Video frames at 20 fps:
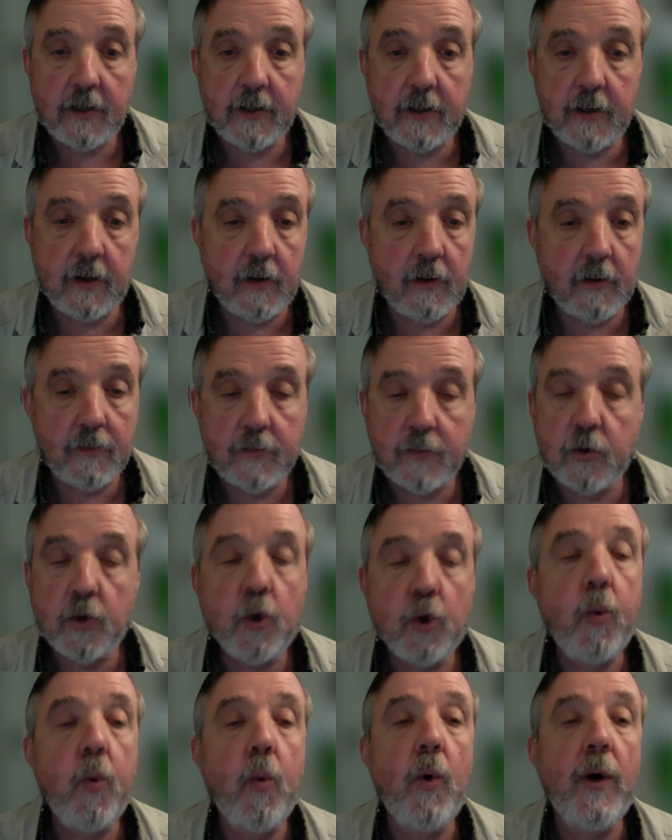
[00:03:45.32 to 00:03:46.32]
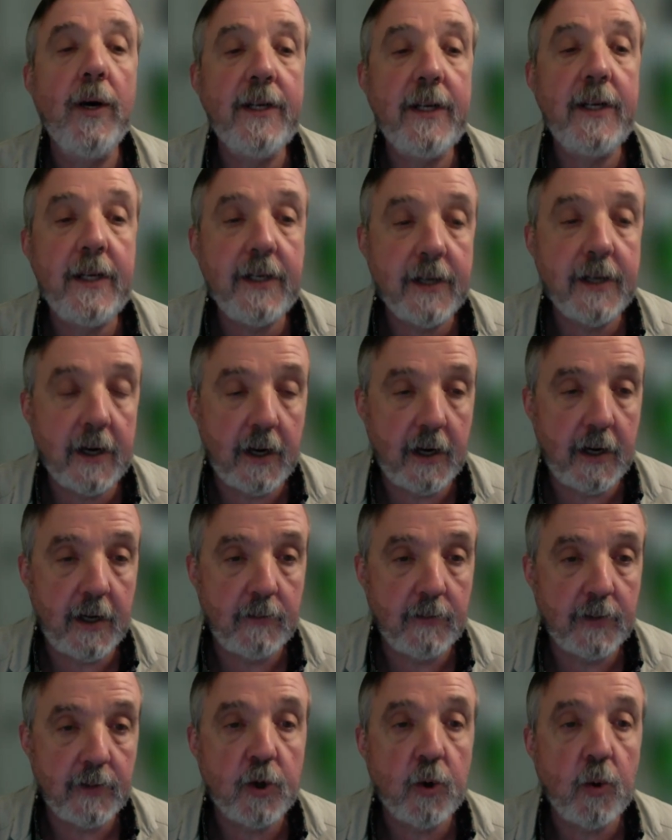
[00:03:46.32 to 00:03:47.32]
20
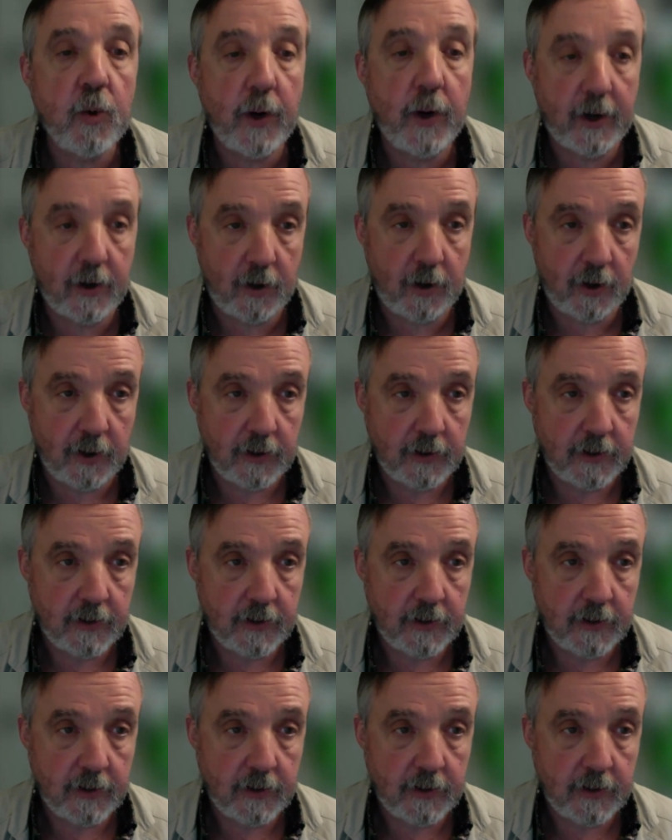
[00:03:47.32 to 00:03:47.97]
times quicker,